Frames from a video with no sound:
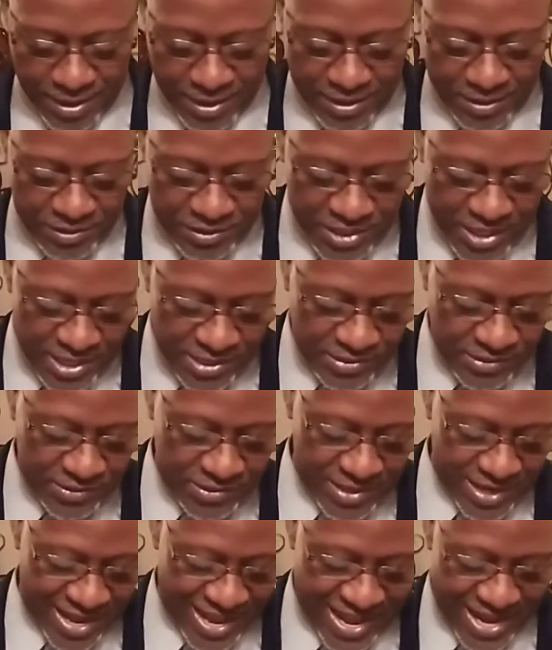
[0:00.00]

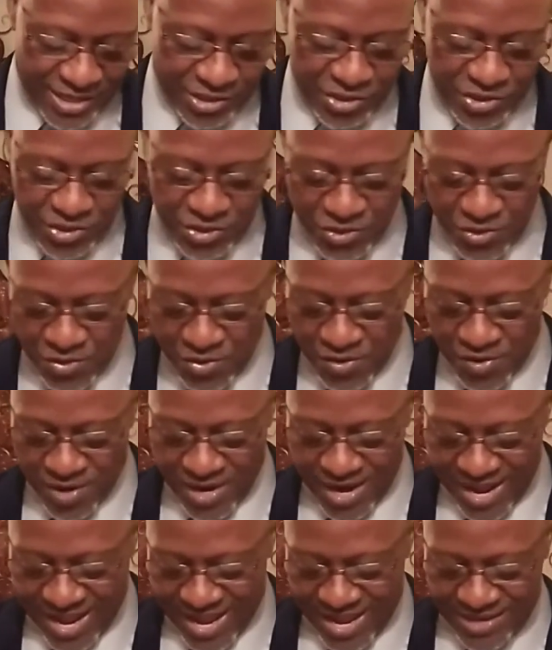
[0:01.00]
just as sure
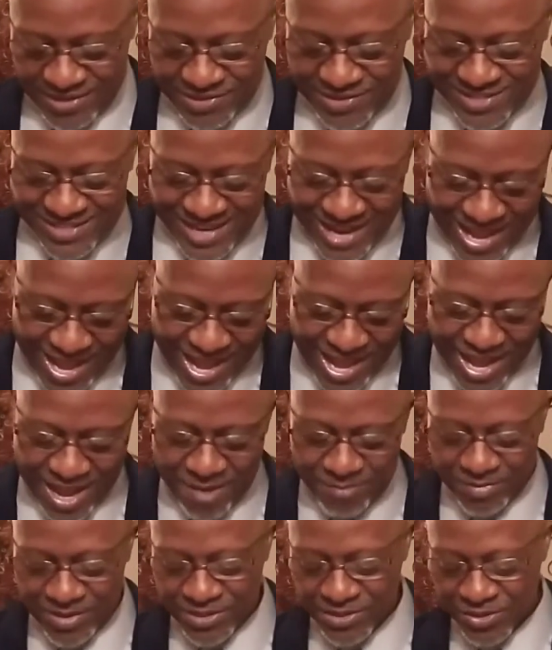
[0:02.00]
as
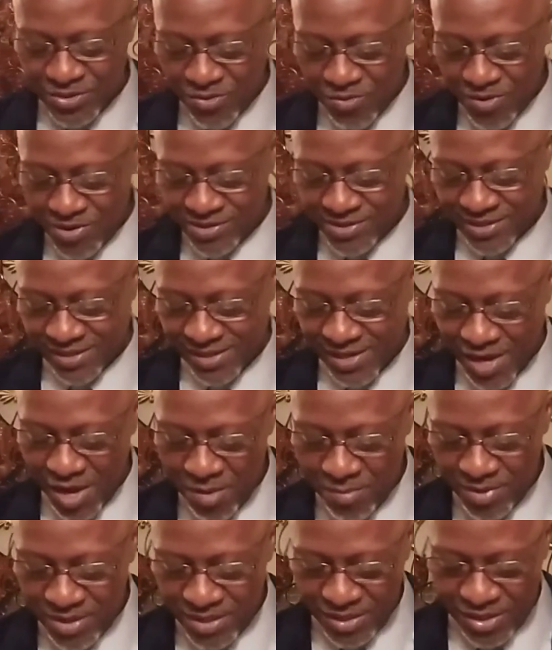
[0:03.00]
time is going to
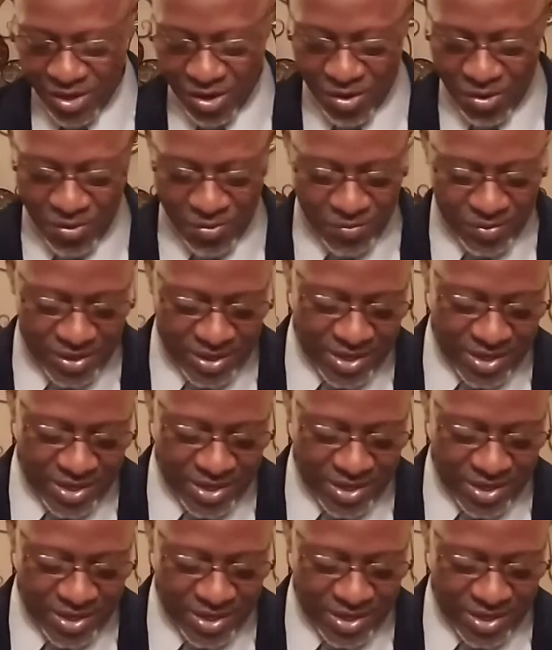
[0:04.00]
come and go,